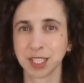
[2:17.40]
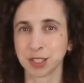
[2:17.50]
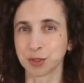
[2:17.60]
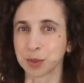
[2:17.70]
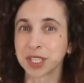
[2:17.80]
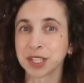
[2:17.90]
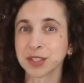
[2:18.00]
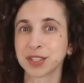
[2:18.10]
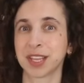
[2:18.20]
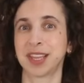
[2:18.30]
So
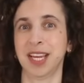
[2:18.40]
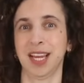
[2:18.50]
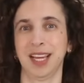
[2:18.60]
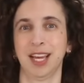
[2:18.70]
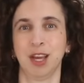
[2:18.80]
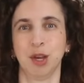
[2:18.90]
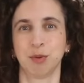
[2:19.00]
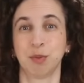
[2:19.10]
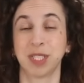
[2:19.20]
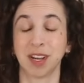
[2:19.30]
here's the thing
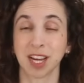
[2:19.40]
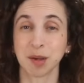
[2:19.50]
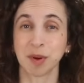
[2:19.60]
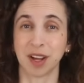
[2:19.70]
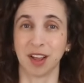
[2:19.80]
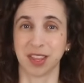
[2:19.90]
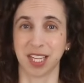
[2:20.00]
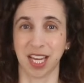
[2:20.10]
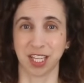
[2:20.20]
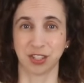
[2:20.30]
when we talk about
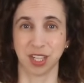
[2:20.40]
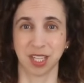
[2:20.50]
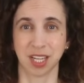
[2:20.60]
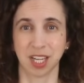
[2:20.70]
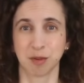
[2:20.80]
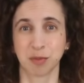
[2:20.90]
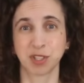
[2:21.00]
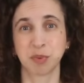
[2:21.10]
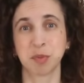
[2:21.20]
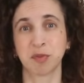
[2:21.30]
healthy aging,
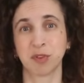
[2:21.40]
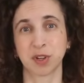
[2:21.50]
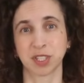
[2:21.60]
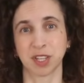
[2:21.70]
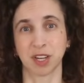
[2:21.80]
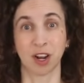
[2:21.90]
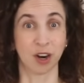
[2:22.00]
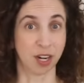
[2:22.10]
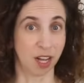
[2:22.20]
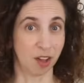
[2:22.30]
most people focus on
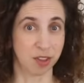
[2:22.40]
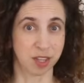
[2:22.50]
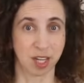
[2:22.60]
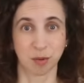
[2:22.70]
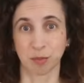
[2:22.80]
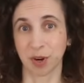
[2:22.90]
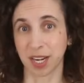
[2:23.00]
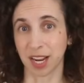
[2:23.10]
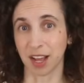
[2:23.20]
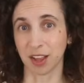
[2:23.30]
heart health,
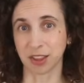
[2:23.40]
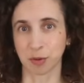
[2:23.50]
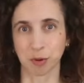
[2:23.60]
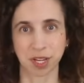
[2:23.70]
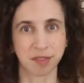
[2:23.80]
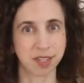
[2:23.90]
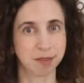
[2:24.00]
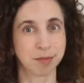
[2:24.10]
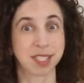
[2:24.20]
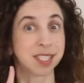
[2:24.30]
brain health, or
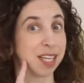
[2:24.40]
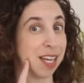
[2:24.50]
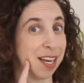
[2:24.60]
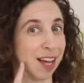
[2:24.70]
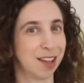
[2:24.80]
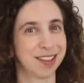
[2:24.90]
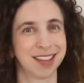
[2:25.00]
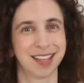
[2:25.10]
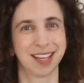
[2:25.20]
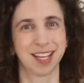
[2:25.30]
even skin health.
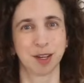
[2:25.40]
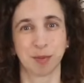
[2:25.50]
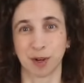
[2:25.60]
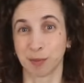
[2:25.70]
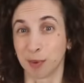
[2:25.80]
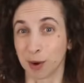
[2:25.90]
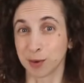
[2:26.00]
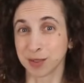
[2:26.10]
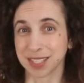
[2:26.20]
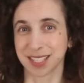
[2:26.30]
But our
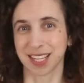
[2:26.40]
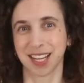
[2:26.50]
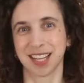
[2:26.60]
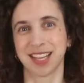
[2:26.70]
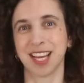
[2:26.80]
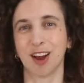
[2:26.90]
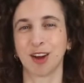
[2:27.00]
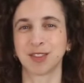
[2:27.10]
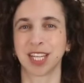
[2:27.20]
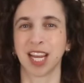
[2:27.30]
bones, they
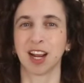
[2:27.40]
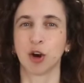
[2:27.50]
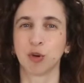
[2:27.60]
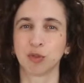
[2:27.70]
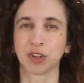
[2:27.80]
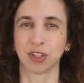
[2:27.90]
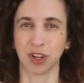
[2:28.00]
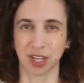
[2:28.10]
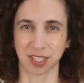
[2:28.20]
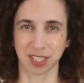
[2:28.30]
often get
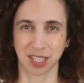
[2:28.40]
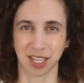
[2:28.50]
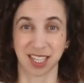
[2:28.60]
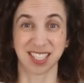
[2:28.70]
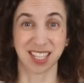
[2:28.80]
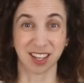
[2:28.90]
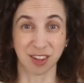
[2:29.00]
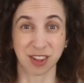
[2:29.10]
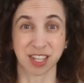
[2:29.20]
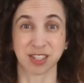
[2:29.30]
overlooked
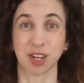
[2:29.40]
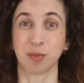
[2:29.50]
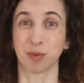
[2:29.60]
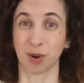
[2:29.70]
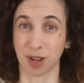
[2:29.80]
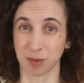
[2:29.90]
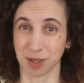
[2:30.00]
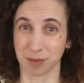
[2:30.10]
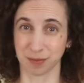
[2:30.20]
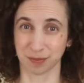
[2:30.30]
until there's a
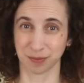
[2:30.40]
problem.